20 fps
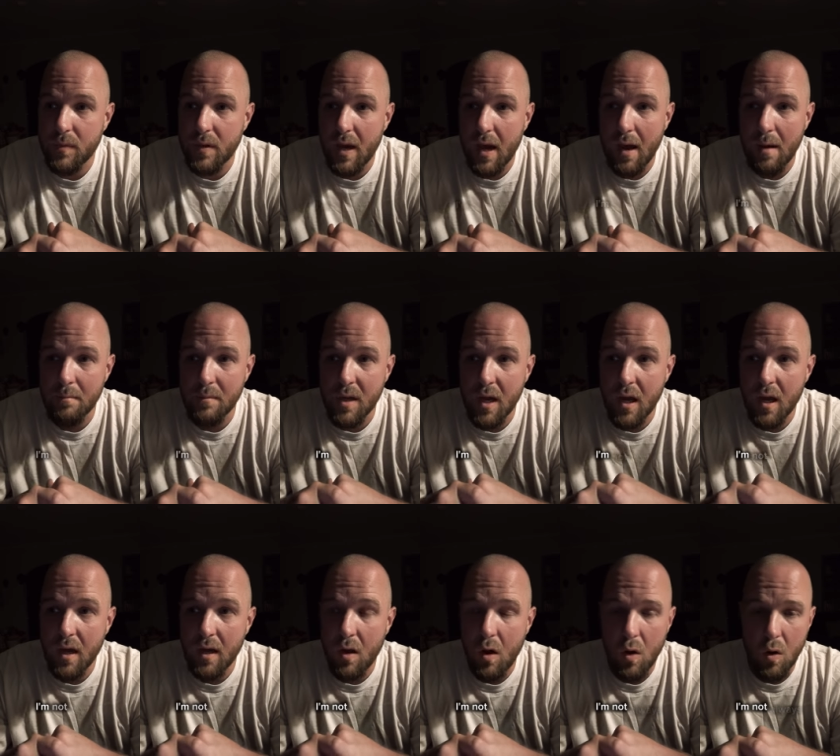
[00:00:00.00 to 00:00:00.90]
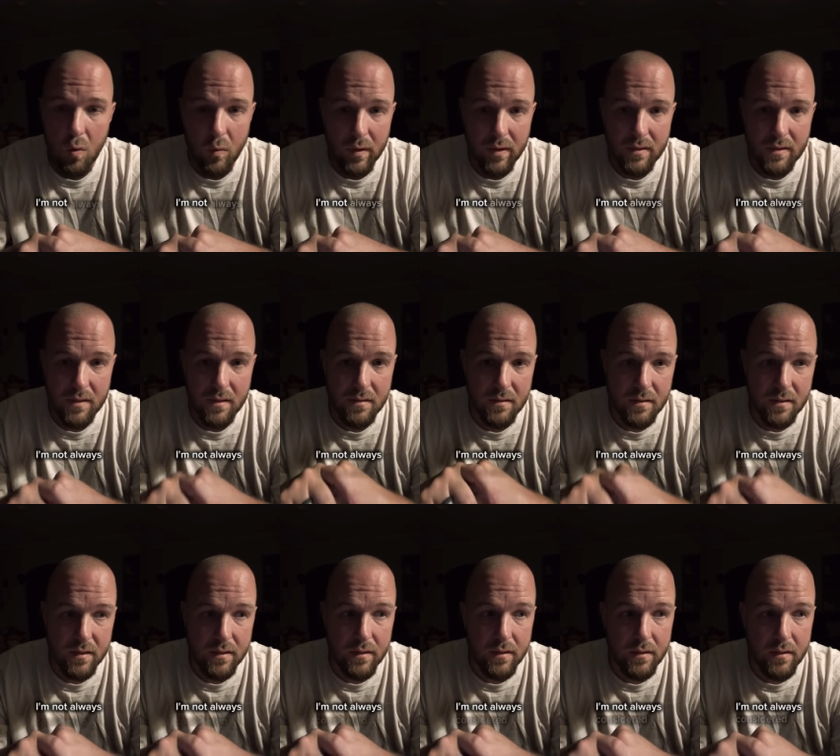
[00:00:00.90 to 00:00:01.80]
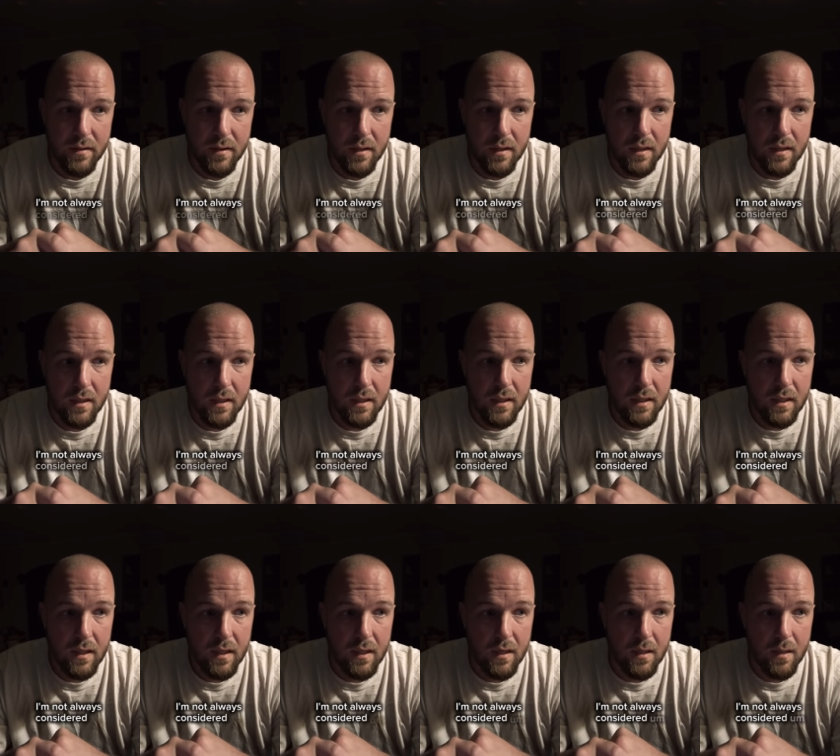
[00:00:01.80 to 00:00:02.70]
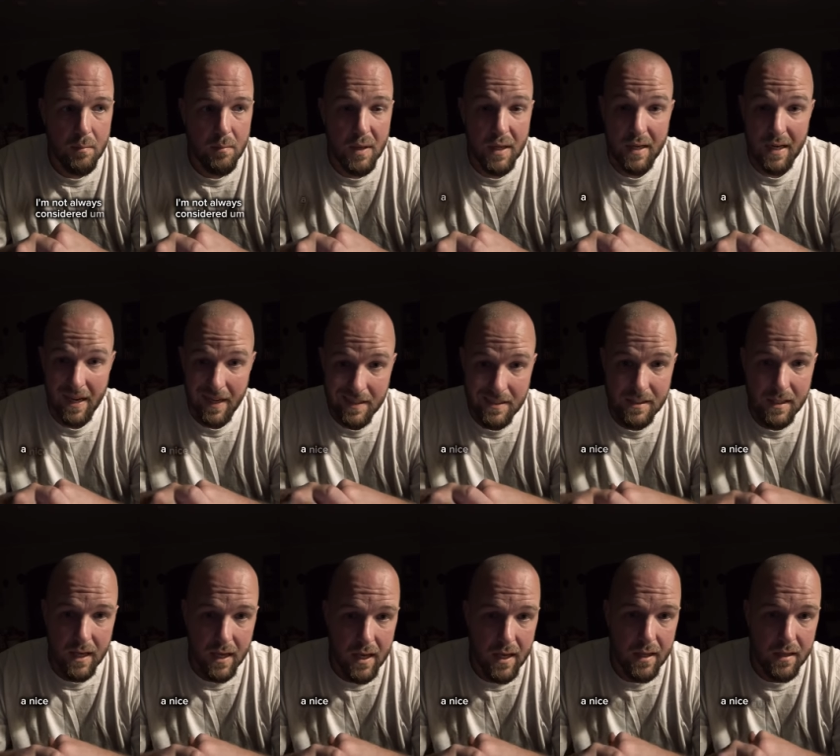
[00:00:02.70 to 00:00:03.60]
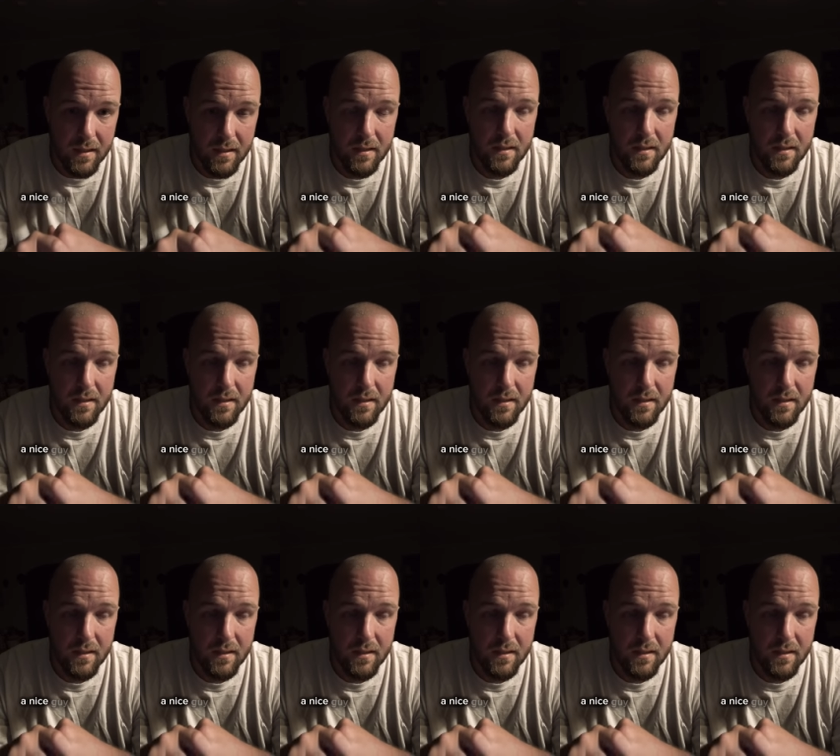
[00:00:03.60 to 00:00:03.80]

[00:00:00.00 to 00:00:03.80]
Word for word: I'm not always considered um, a nice guy.